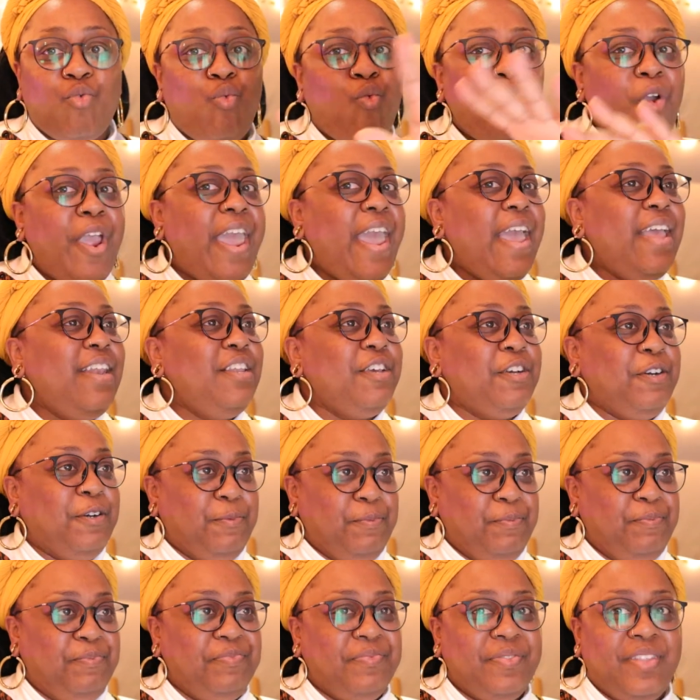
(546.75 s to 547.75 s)

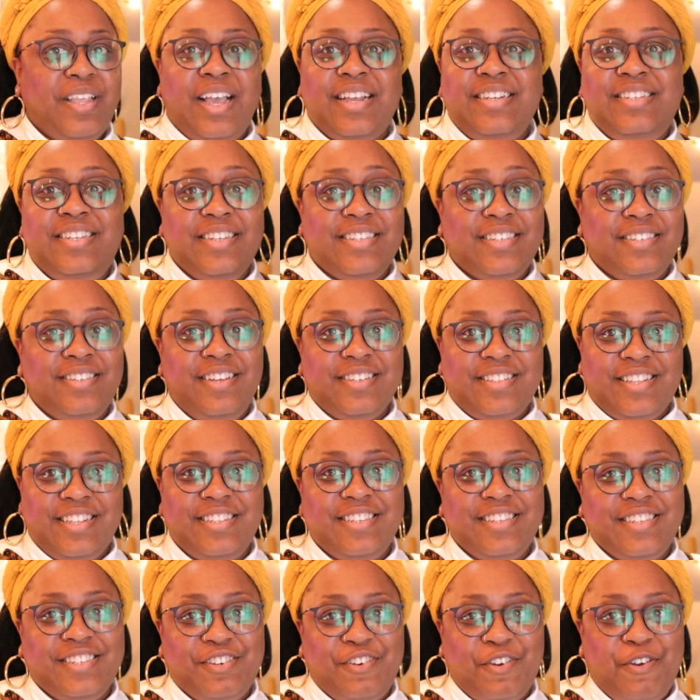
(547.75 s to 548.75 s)
Random. I just looked
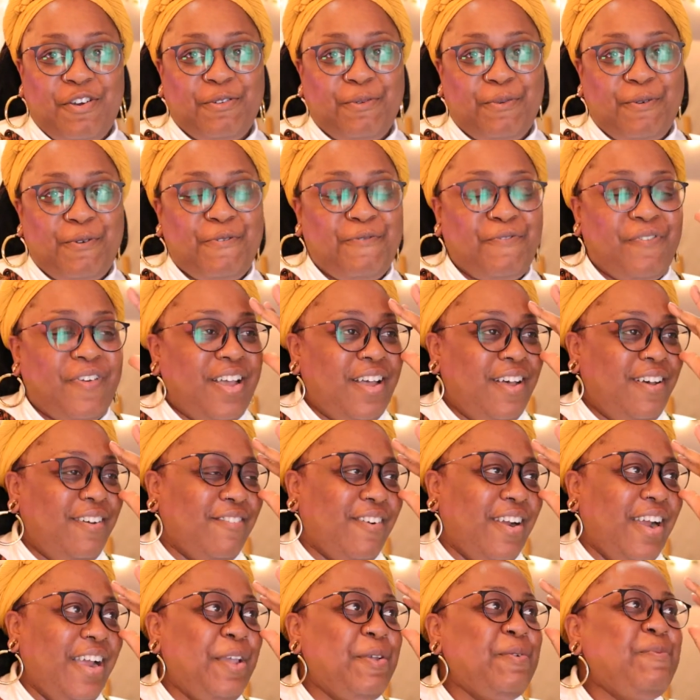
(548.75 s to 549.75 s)
at this girl's profile,
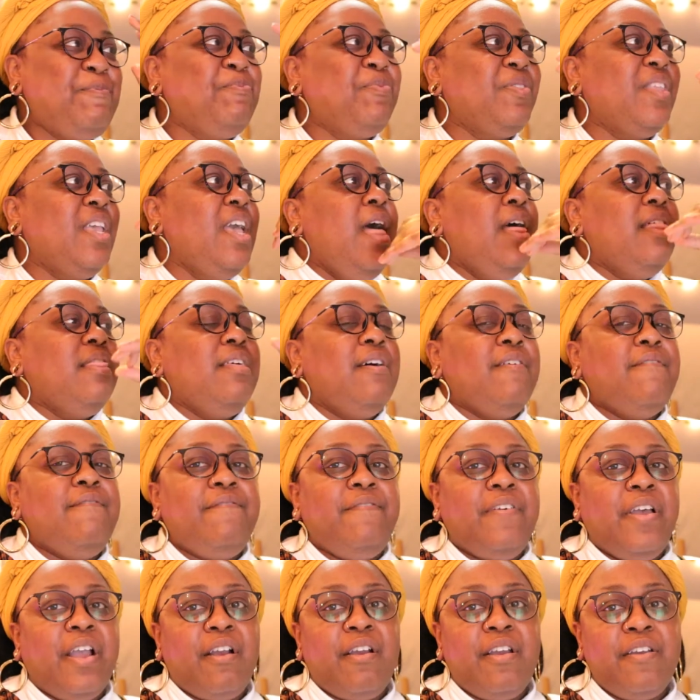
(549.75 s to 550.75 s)
right? The
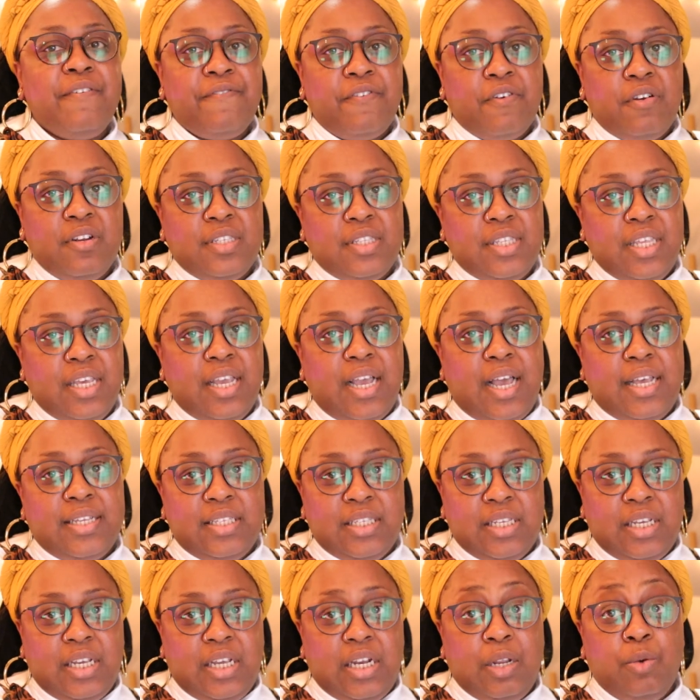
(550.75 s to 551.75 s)
very first thing I
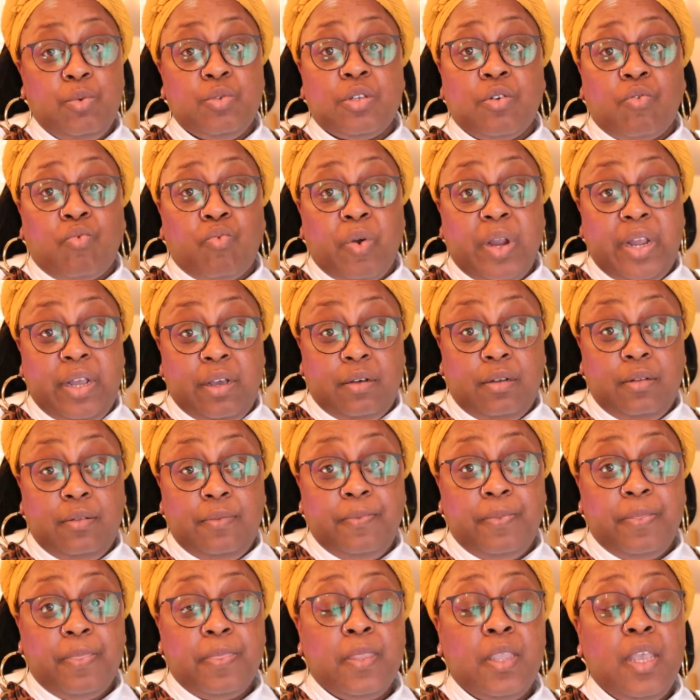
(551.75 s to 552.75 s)
seen, it was a reel.
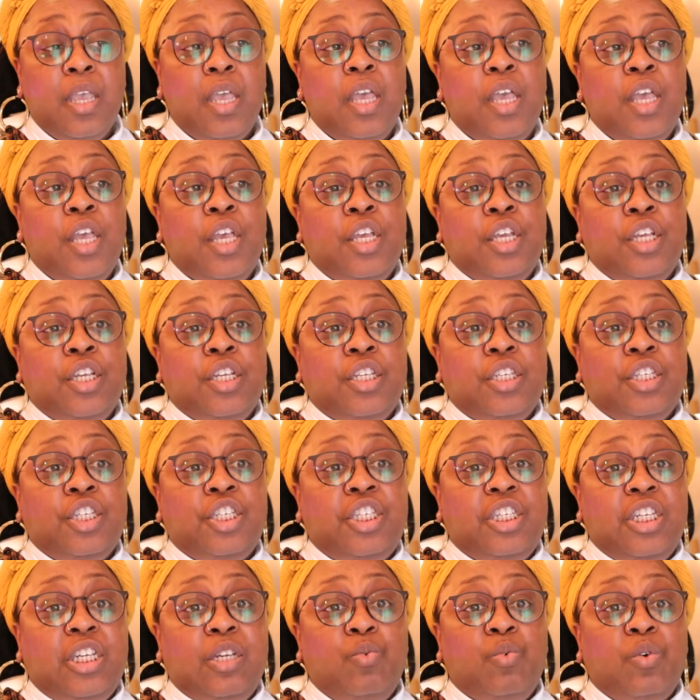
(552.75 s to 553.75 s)

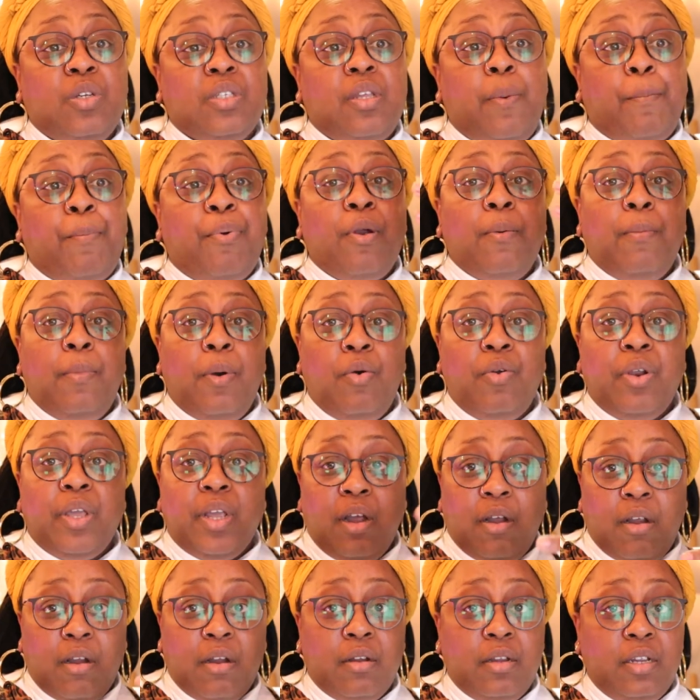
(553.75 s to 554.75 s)
She was
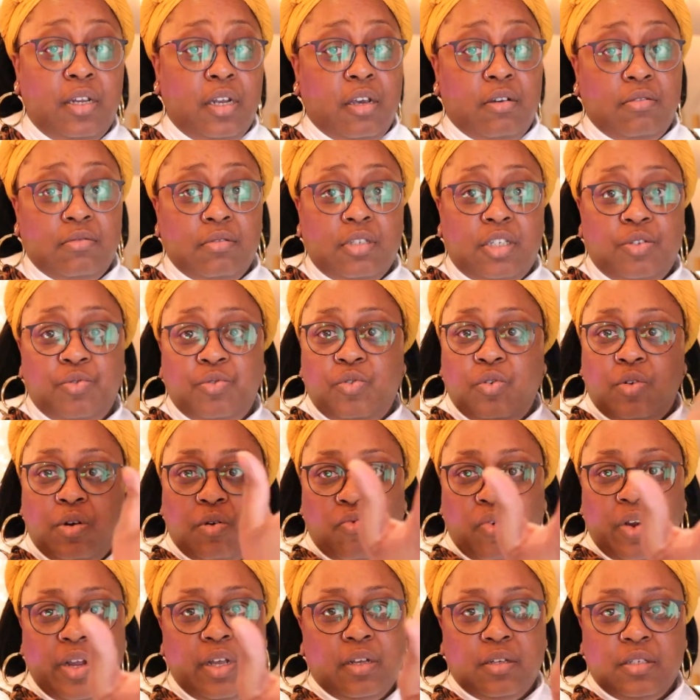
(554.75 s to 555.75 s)
promoting her, you know, she was doing
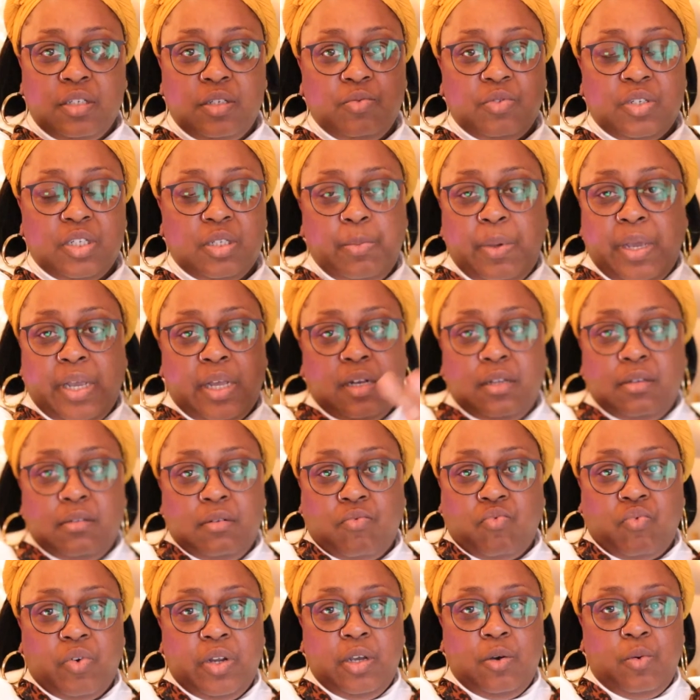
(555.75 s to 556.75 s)
a reel. She was just making
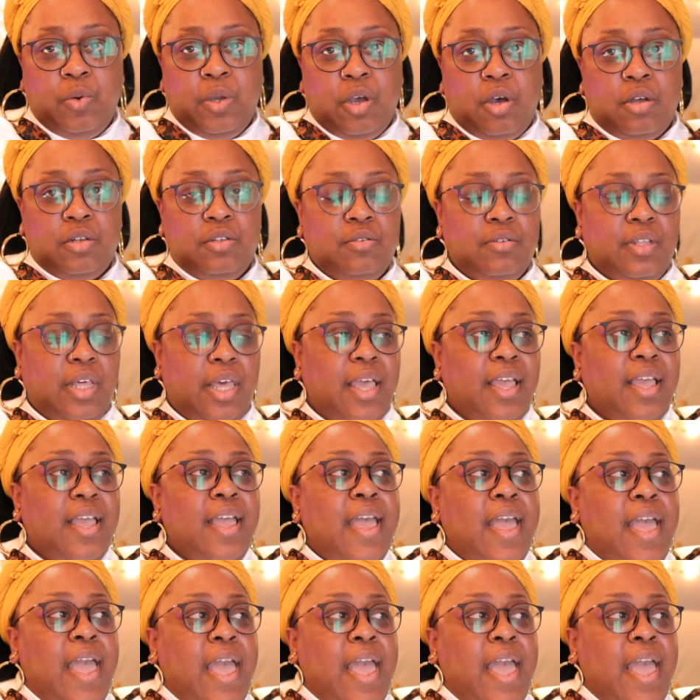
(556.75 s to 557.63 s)
a reel. We all do that.